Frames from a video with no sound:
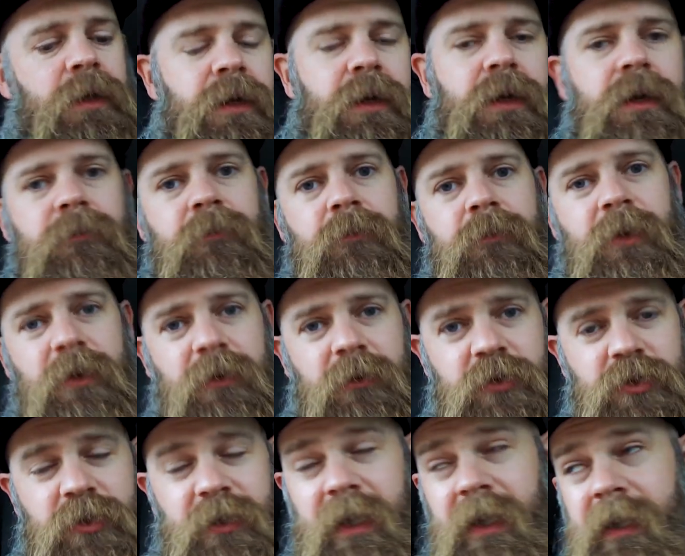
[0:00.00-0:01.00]
in middle of
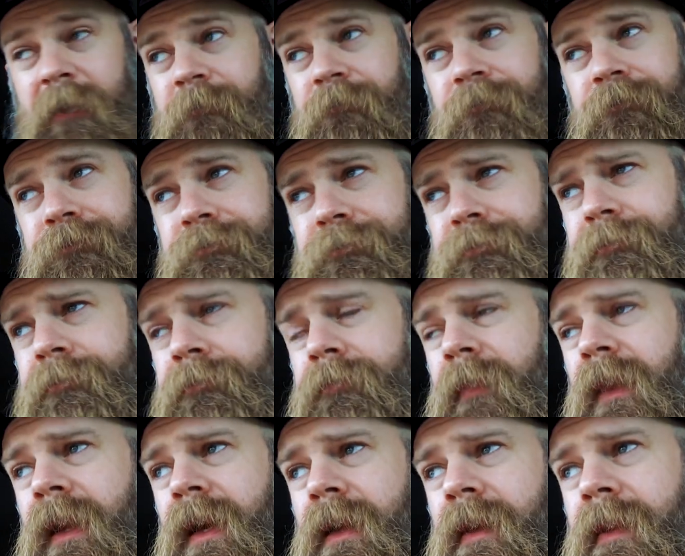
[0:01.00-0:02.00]
July.
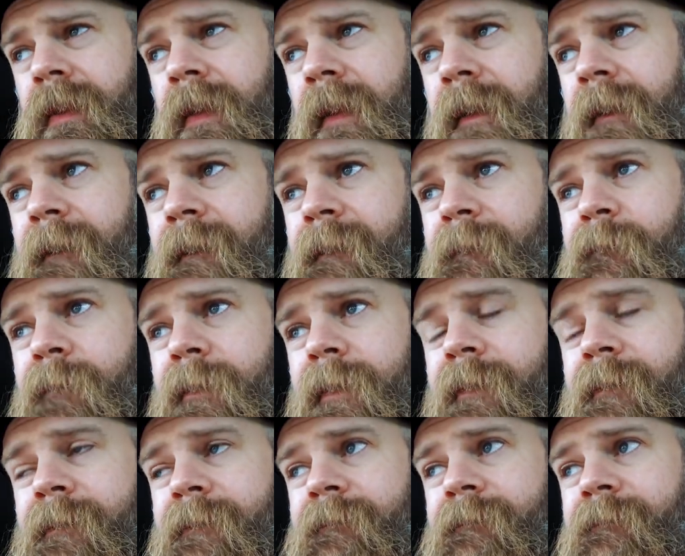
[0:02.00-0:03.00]
And then what
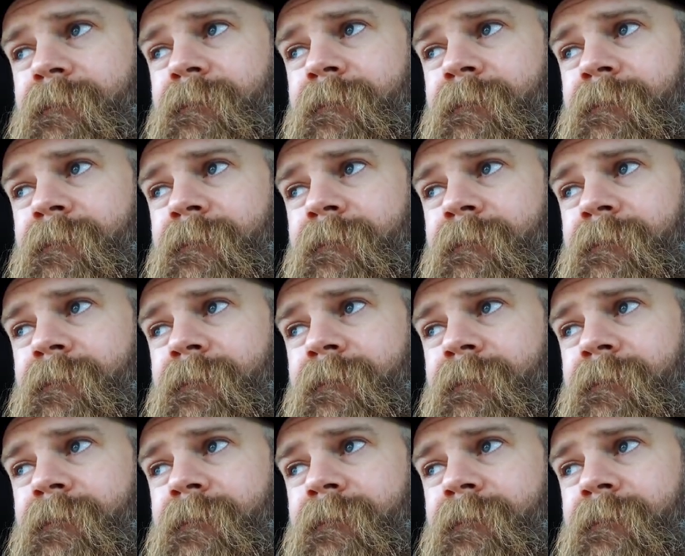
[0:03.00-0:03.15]
else?